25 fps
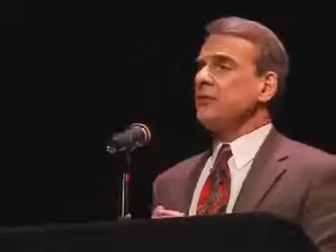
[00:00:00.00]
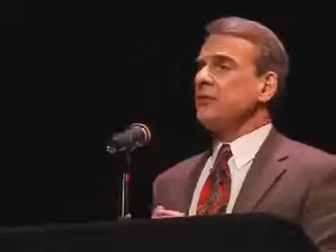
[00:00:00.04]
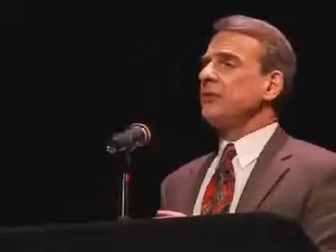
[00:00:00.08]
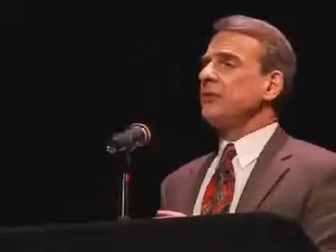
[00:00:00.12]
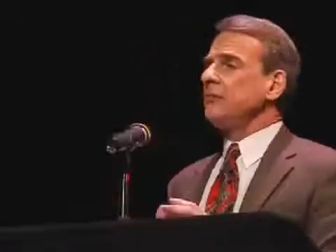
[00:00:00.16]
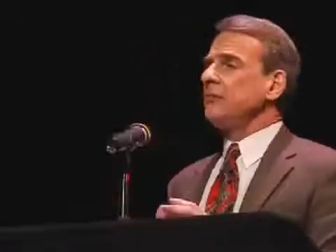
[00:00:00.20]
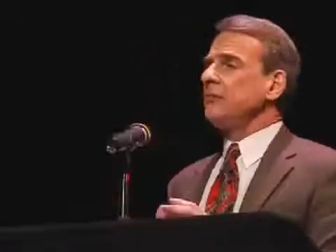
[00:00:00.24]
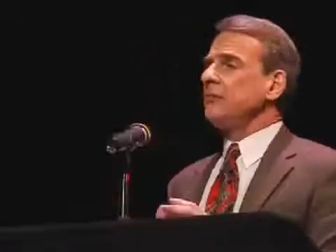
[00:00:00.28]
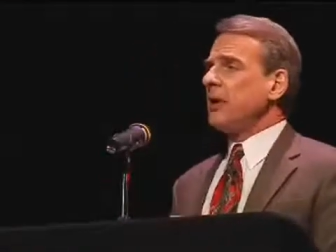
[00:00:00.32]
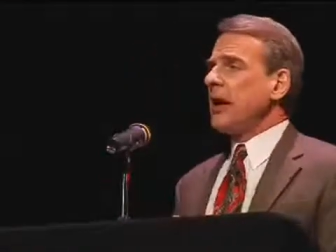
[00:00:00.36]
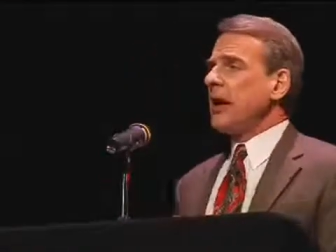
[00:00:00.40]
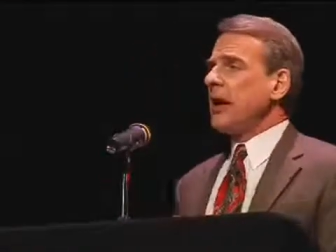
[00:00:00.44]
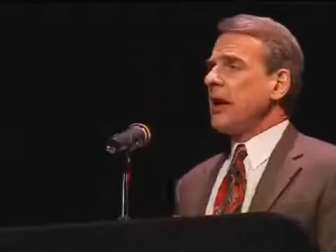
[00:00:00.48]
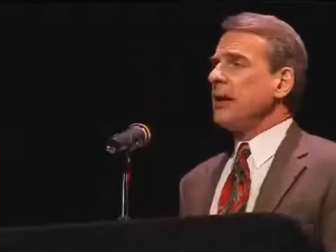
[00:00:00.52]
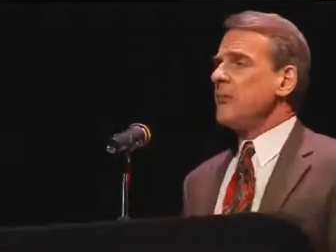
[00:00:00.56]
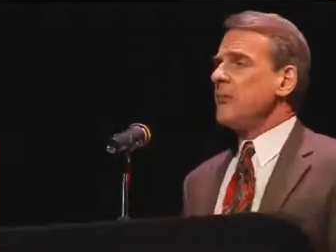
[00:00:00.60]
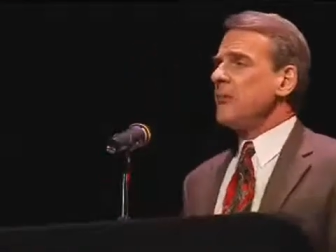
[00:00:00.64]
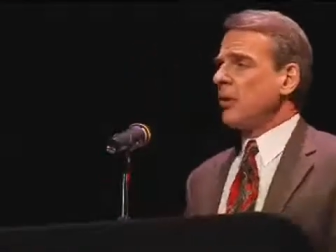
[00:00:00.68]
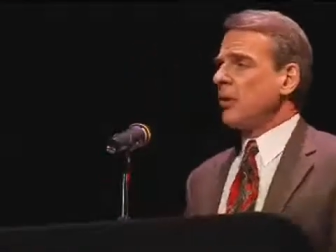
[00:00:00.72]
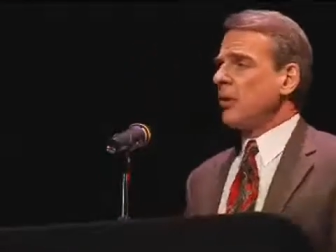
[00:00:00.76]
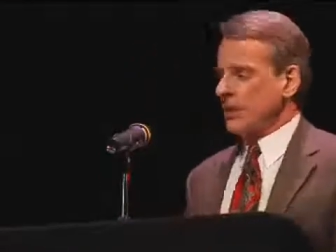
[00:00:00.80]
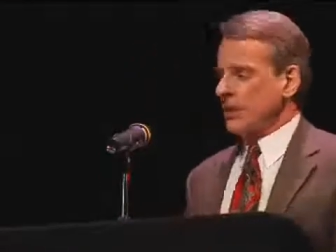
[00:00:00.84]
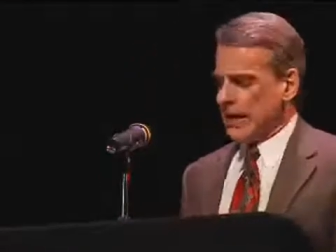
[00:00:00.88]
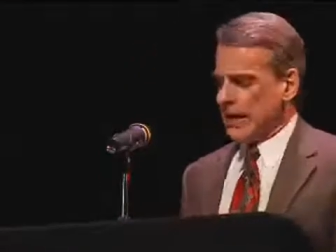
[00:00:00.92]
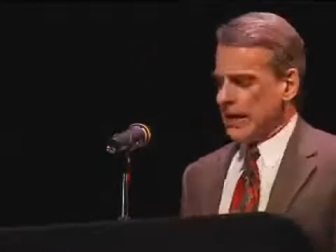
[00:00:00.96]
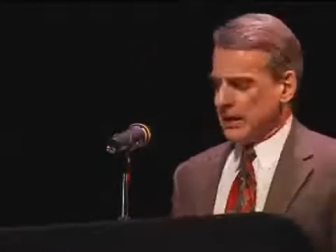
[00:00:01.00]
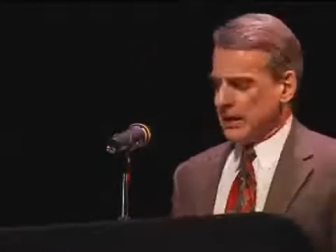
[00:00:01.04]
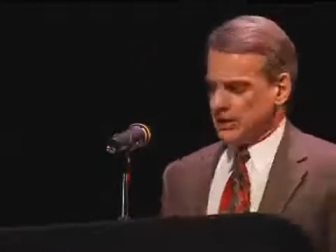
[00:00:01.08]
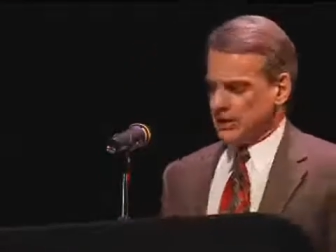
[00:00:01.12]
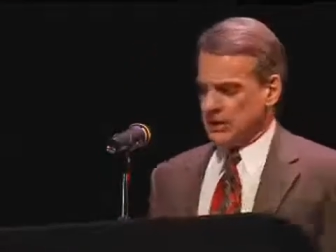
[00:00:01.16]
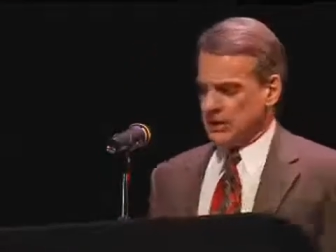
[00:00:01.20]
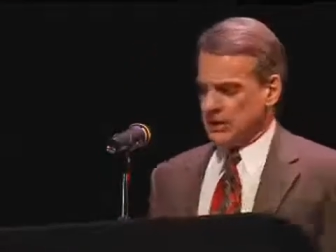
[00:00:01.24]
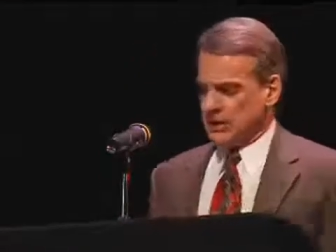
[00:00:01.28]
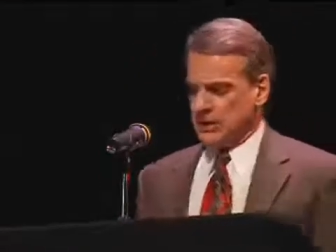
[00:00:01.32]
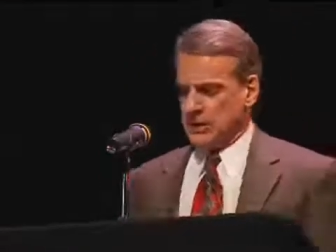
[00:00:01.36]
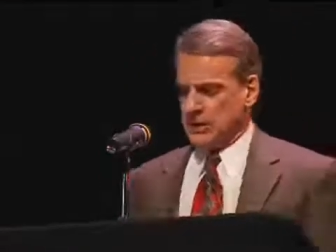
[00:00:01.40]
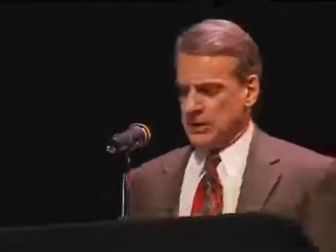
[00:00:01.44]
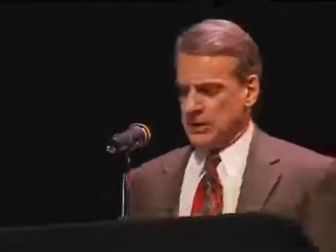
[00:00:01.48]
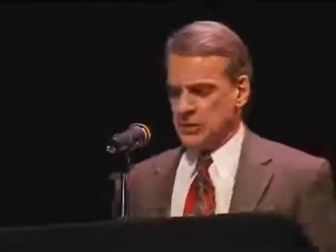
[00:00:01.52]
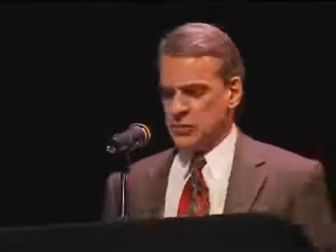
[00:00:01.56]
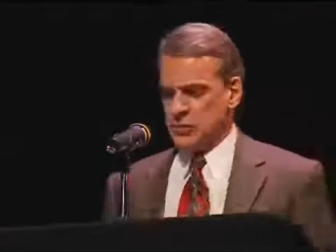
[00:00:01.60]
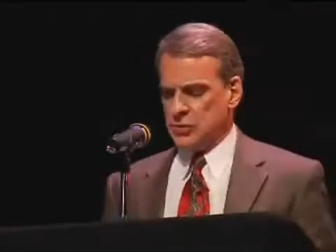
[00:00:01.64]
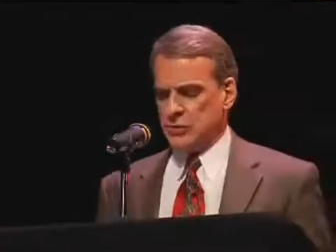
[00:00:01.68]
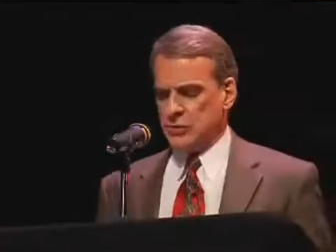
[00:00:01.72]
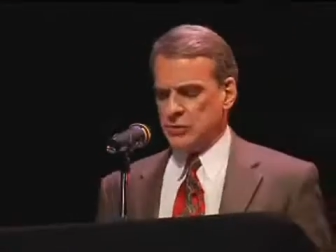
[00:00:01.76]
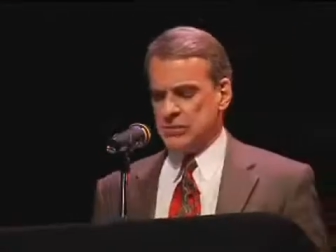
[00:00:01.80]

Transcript: If by morality